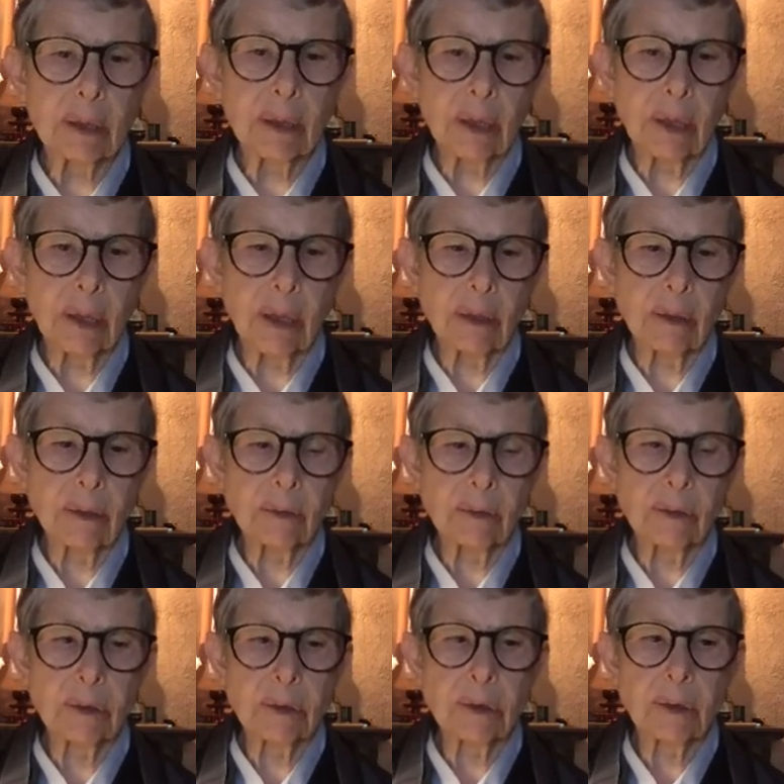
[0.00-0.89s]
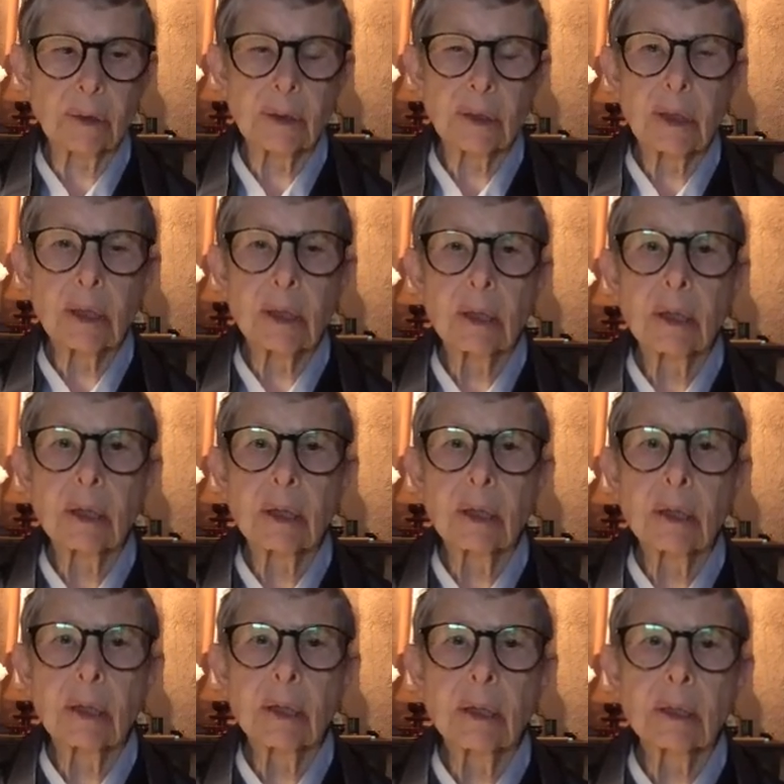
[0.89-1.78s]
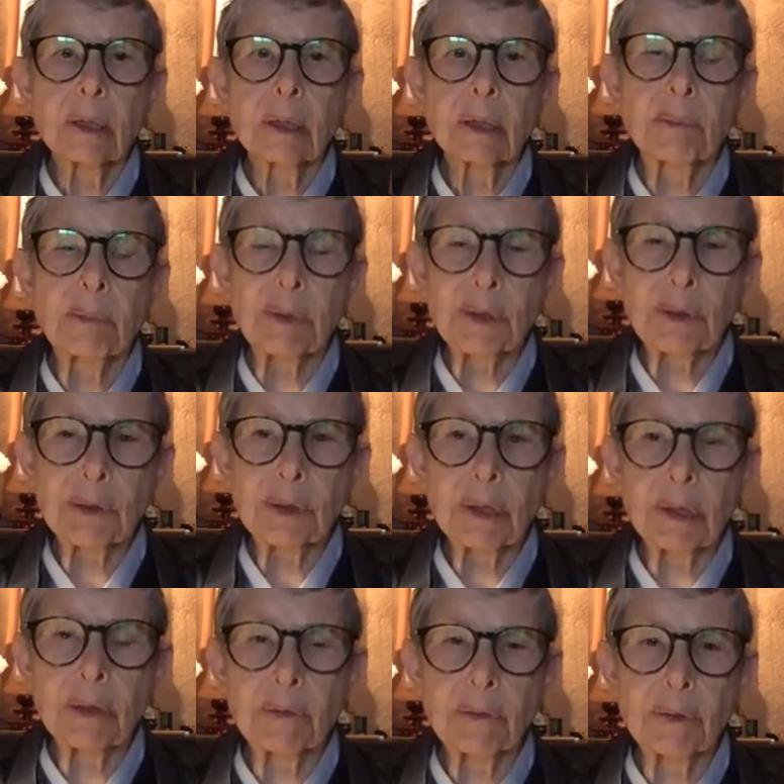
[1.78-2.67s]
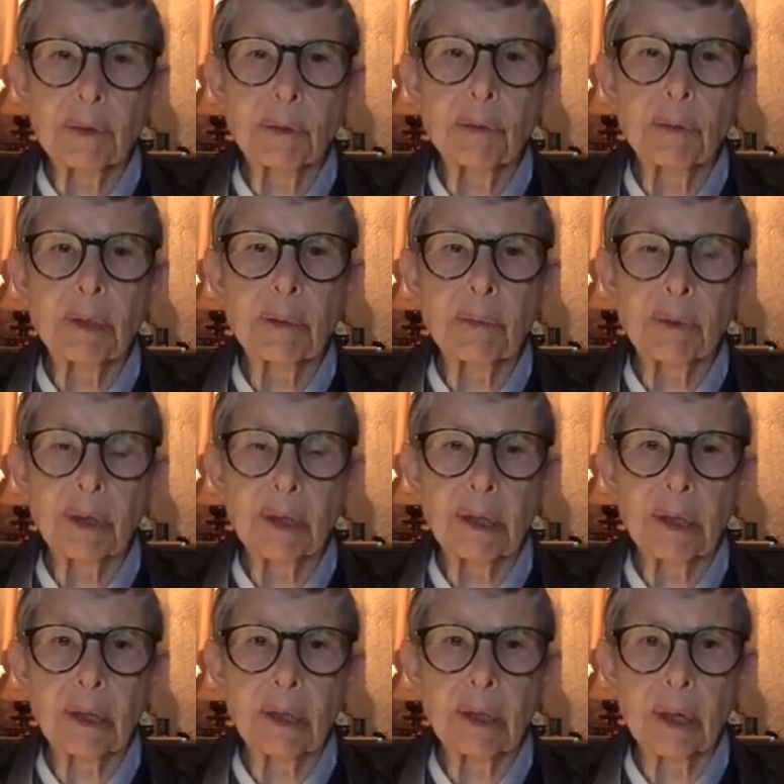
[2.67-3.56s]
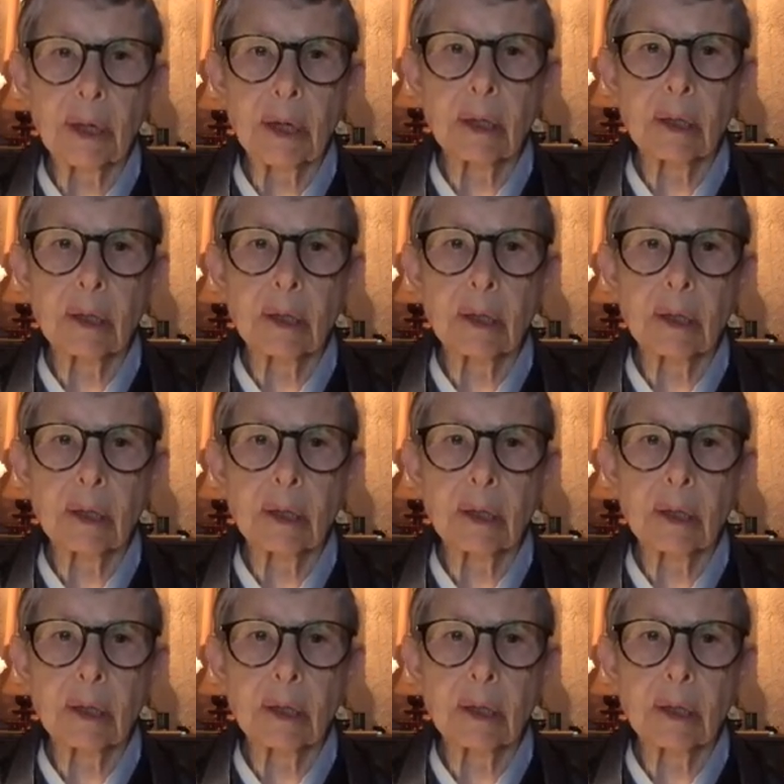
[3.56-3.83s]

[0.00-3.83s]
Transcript: of the beauty of who we really are.